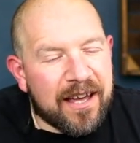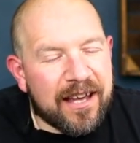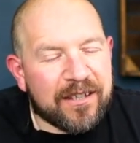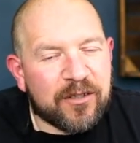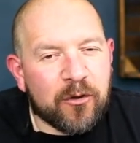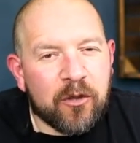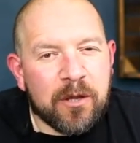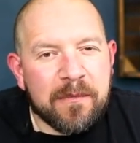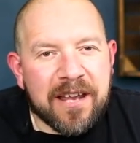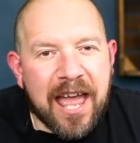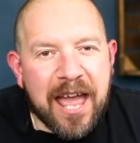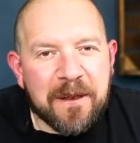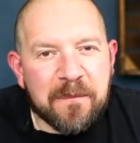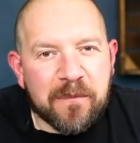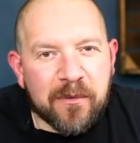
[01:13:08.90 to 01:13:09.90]
I saw them at
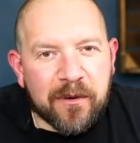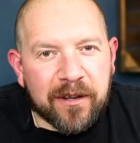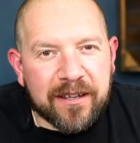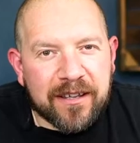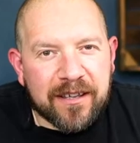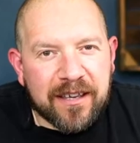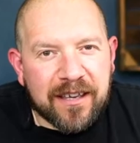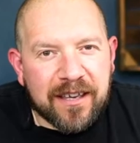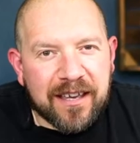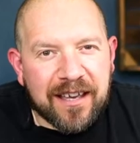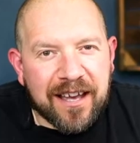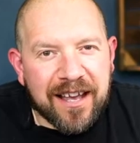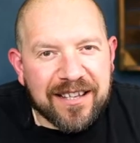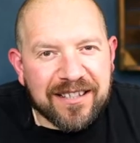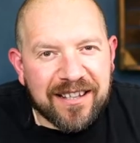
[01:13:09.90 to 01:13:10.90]
Edinburgh
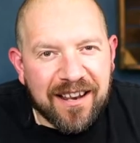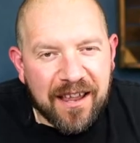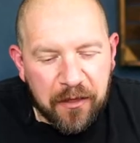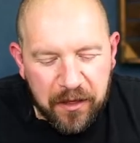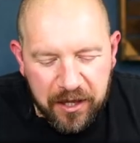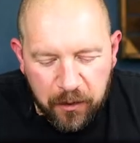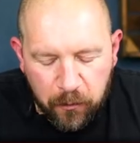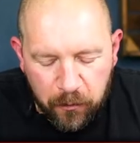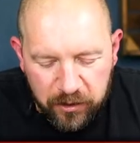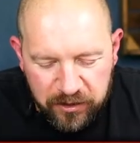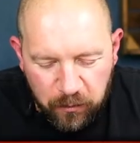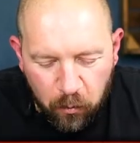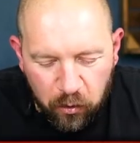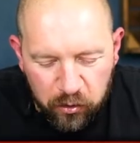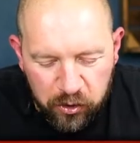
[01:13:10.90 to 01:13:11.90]
Castle, I think it
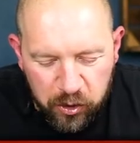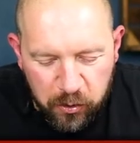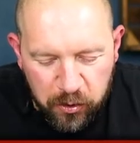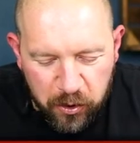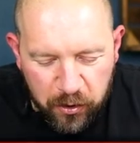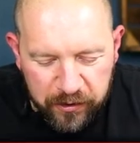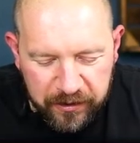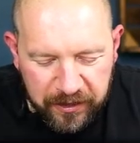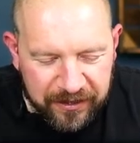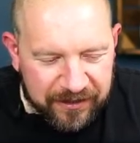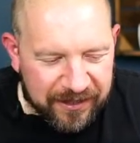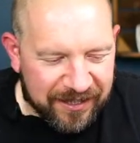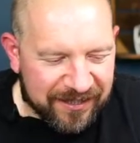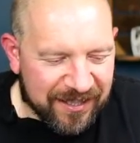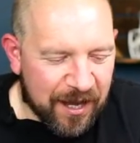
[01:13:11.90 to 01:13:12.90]
was. One New Year, they,
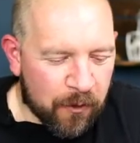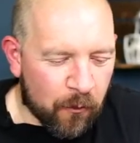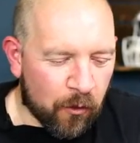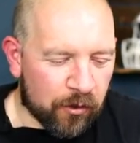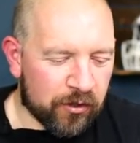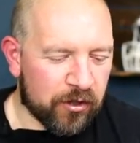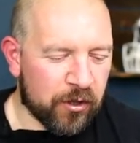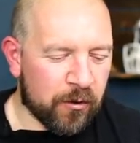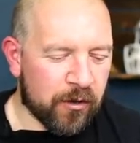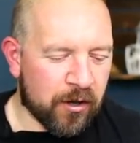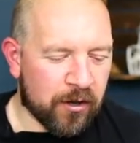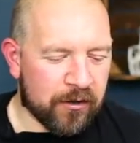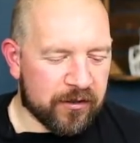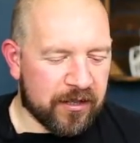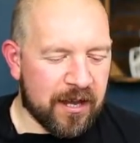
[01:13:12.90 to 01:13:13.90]
they sang one New
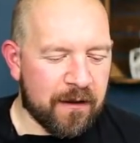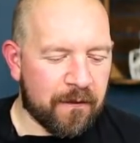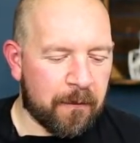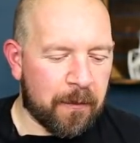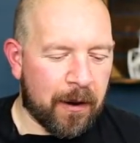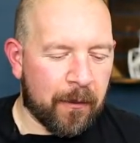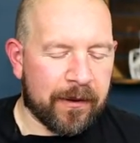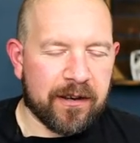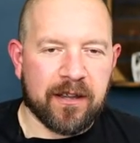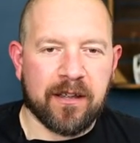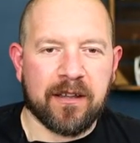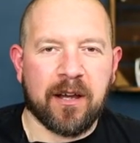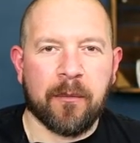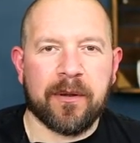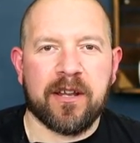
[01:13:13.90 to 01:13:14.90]
Year's Eve. I, I went
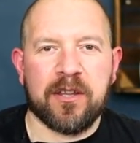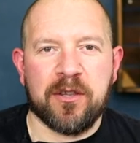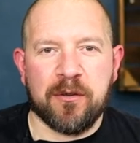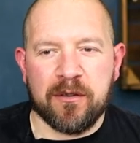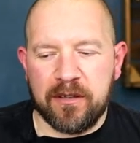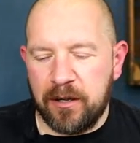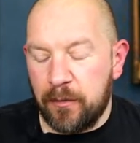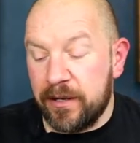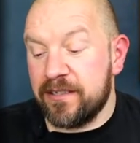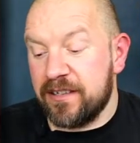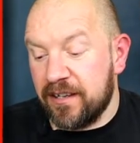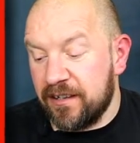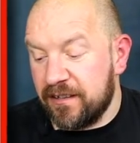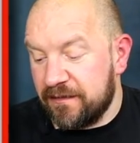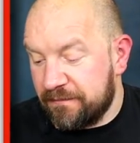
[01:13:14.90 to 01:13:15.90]
to I went to New I went
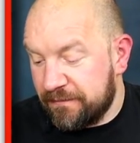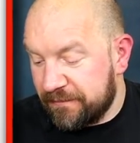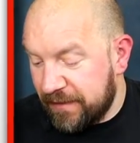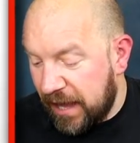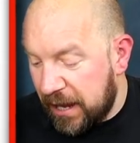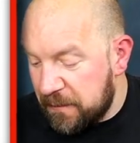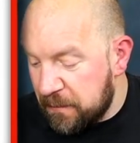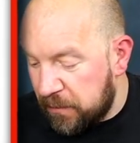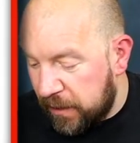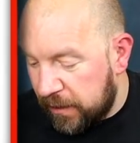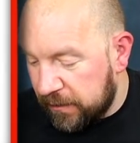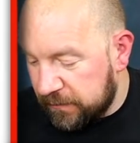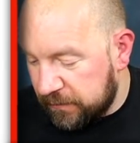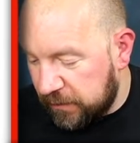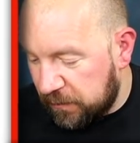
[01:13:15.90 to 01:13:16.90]
to
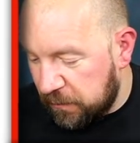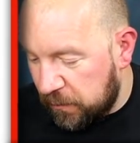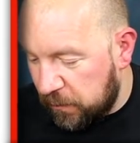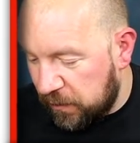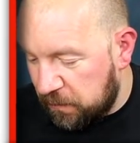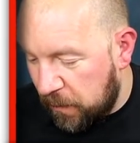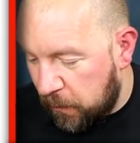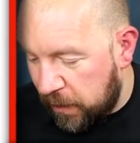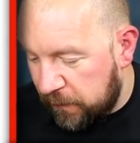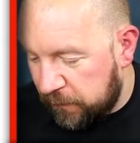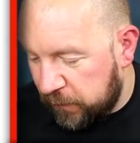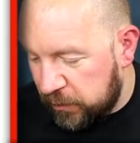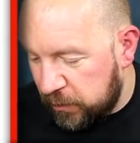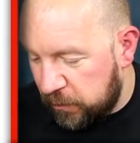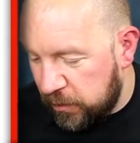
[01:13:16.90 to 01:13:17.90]
Edinburgh with with my wife
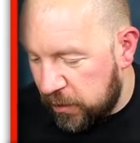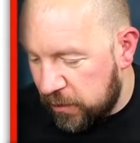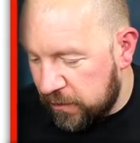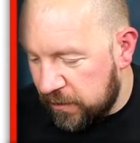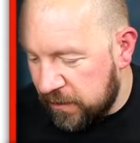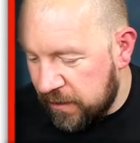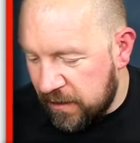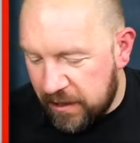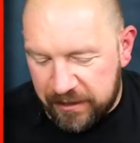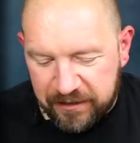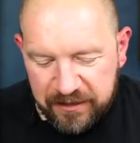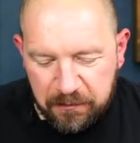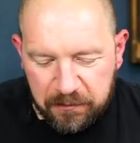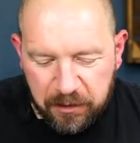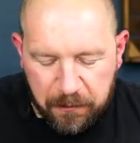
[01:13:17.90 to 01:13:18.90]
for New Year, and
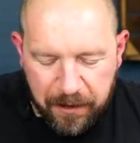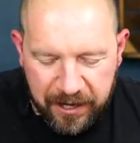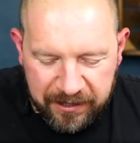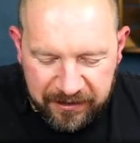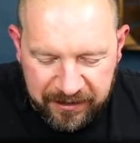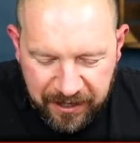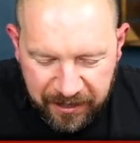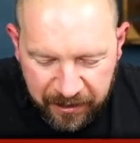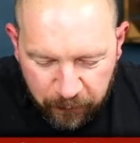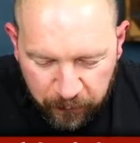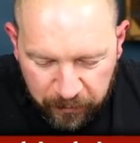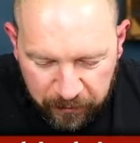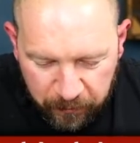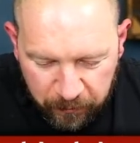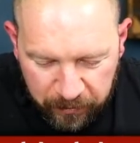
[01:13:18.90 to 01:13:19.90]
Simple Minds kind of
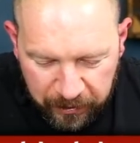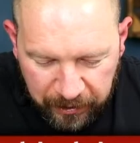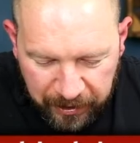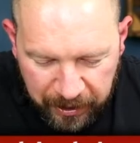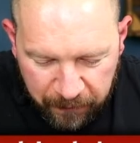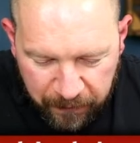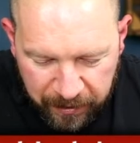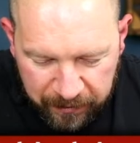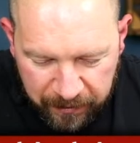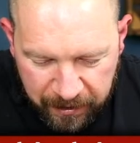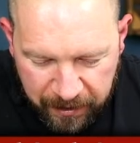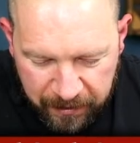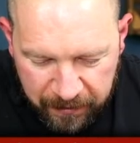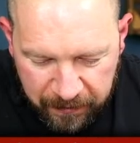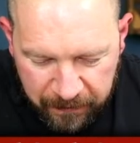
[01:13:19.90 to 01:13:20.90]
were, were the live act
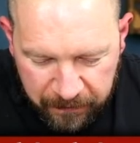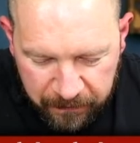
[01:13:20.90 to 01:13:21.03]
there.